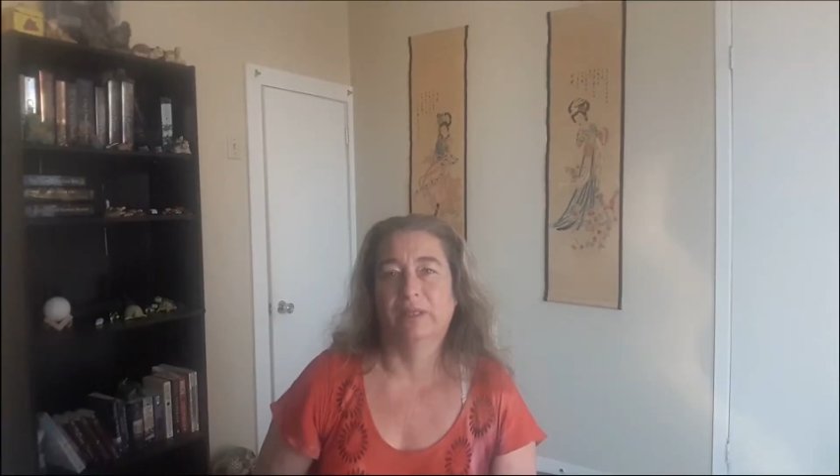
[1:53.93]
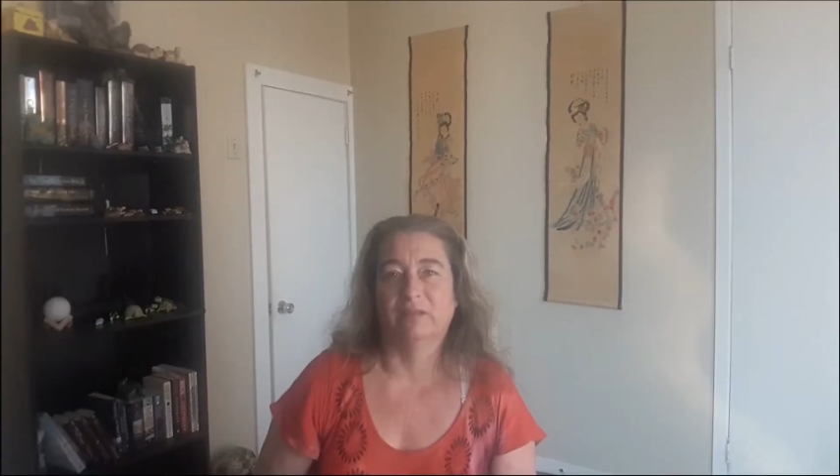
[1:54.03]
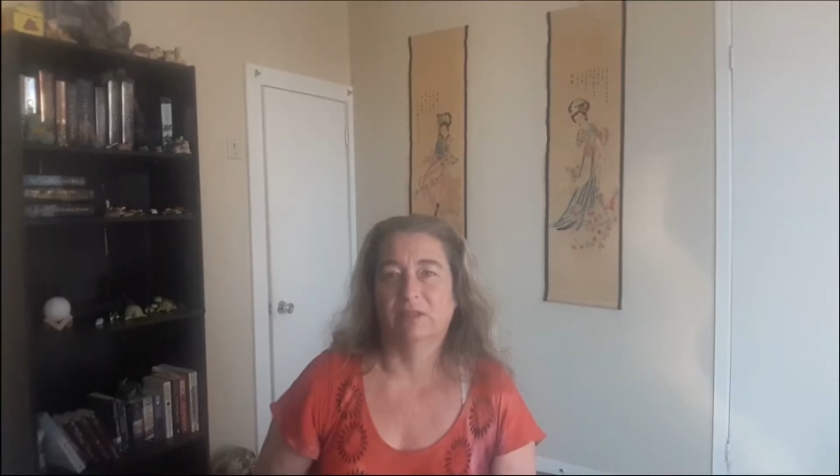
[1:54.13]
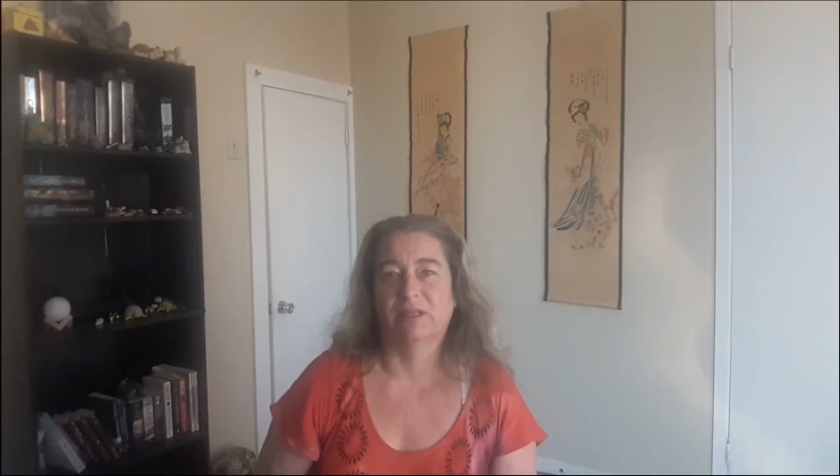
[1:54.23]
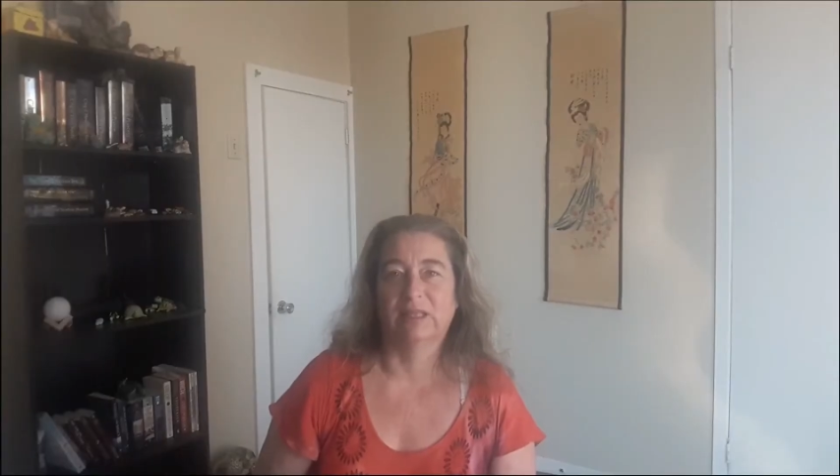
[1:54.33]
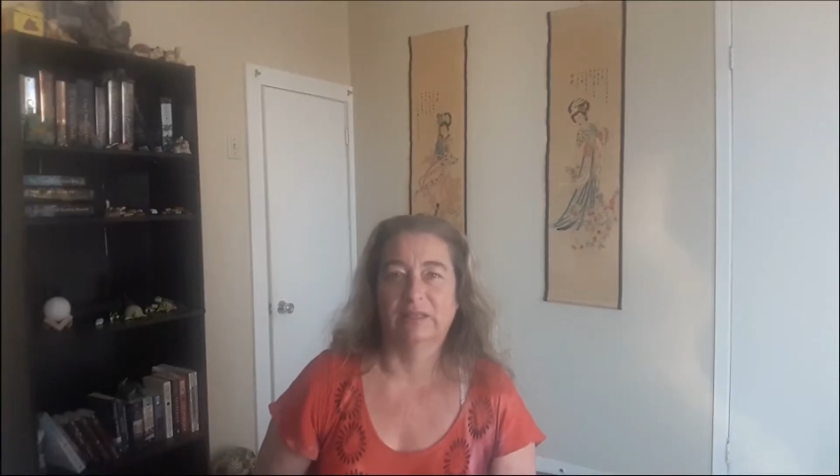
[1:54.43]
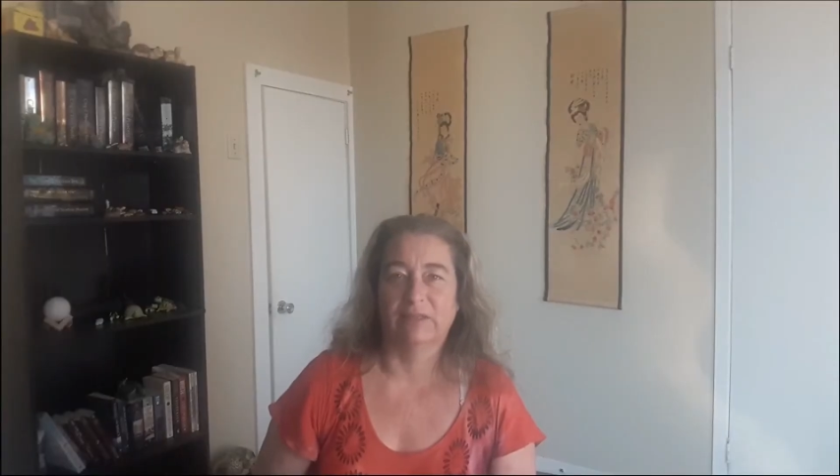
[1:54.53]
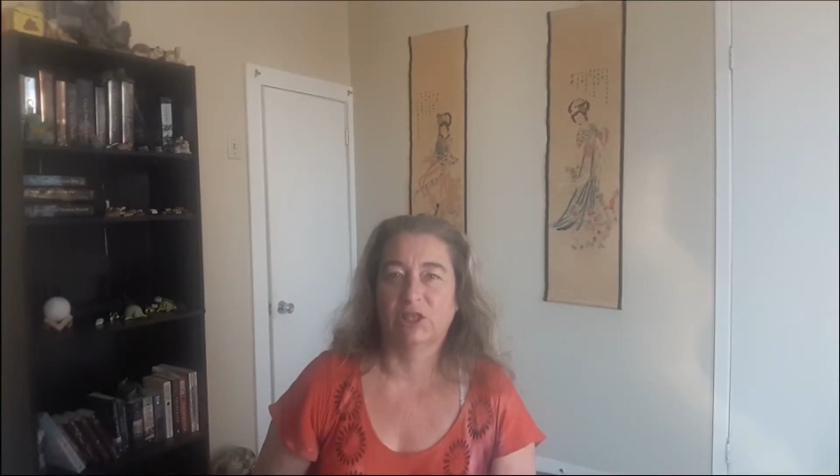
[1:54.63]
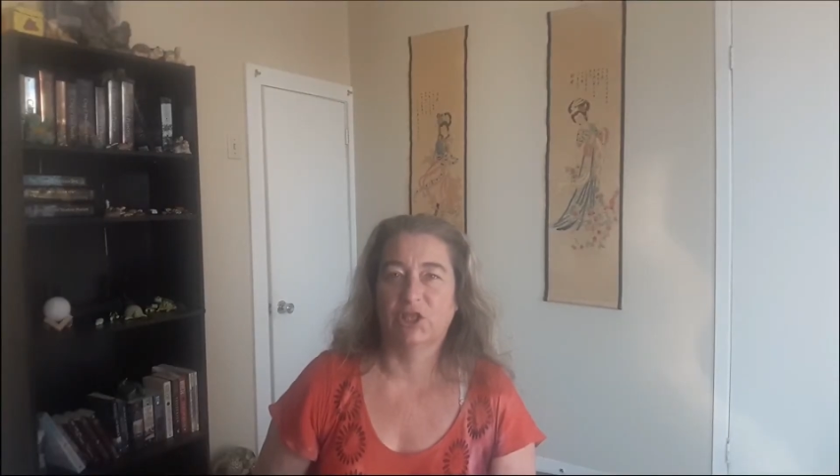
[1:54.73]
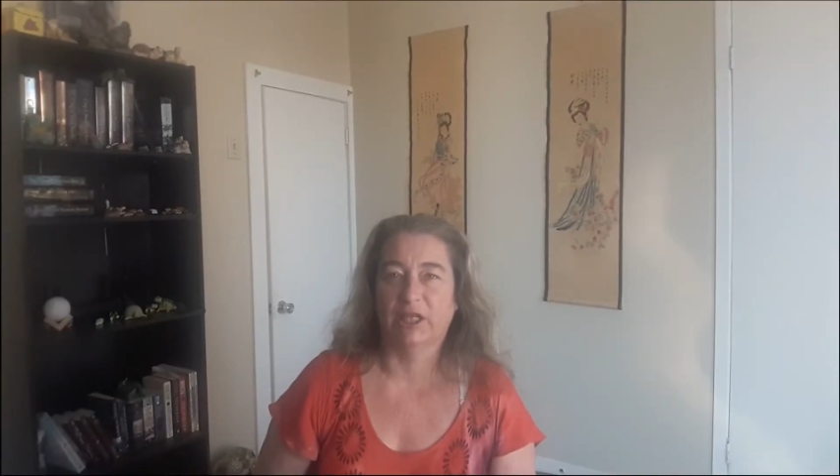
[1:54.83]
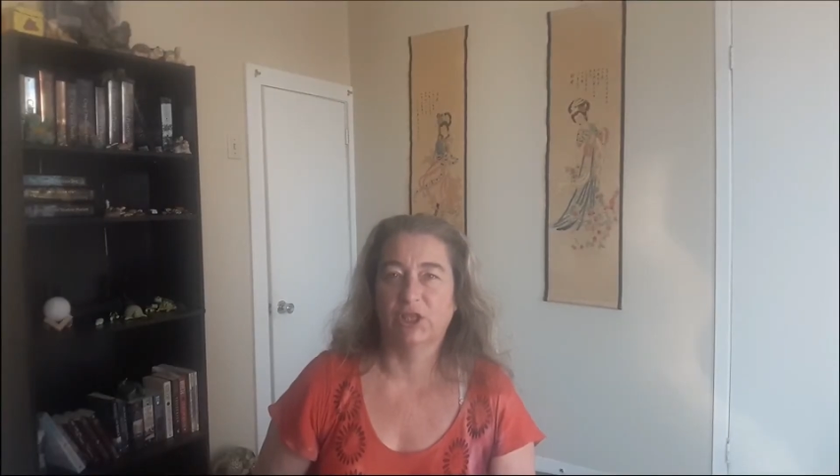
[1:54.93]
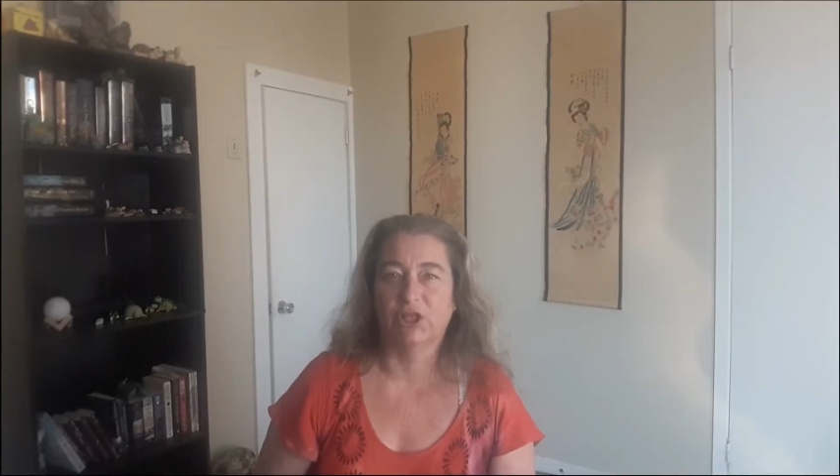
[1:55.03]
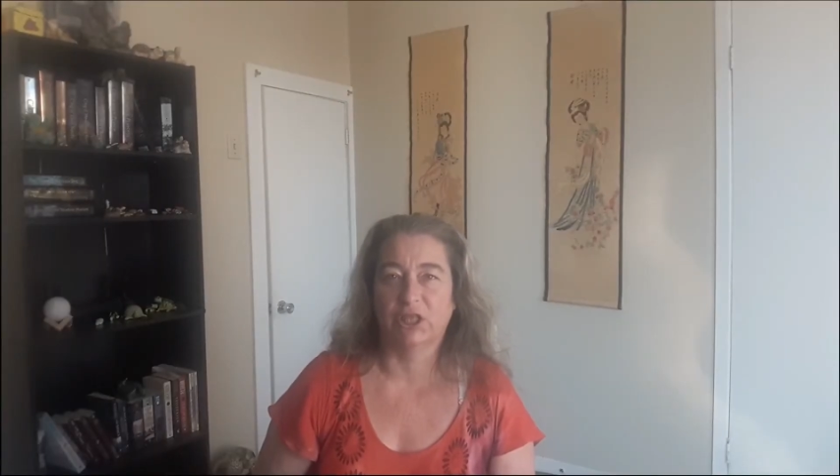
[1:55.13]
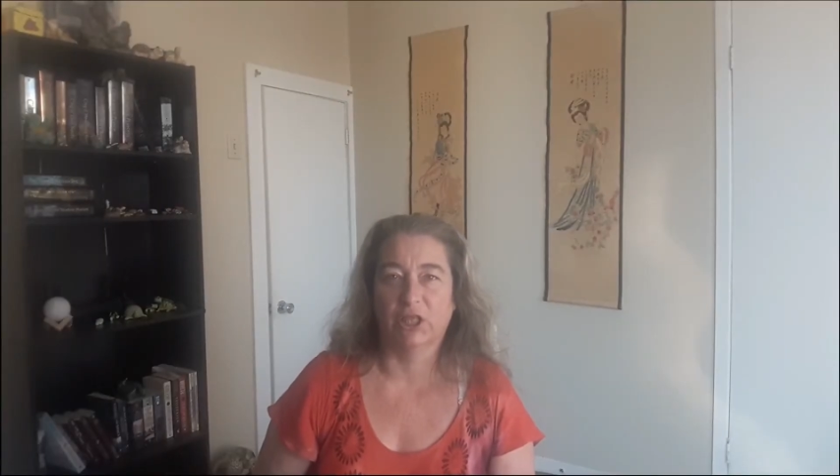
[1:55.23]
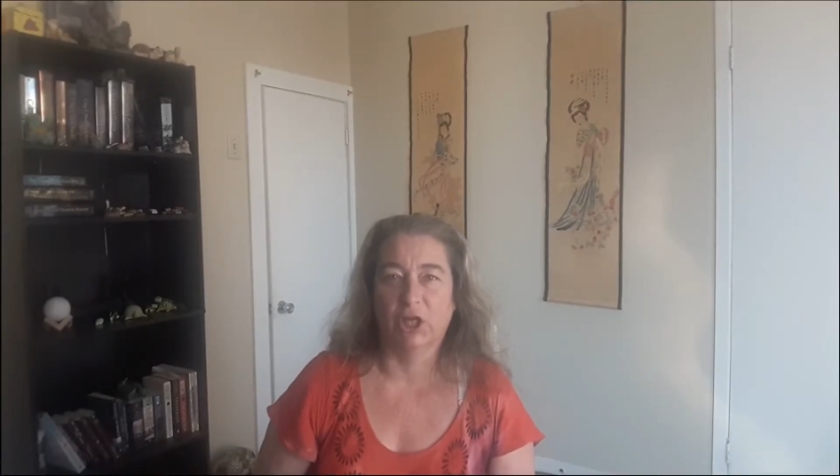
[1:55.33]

whatever to see if he's changed it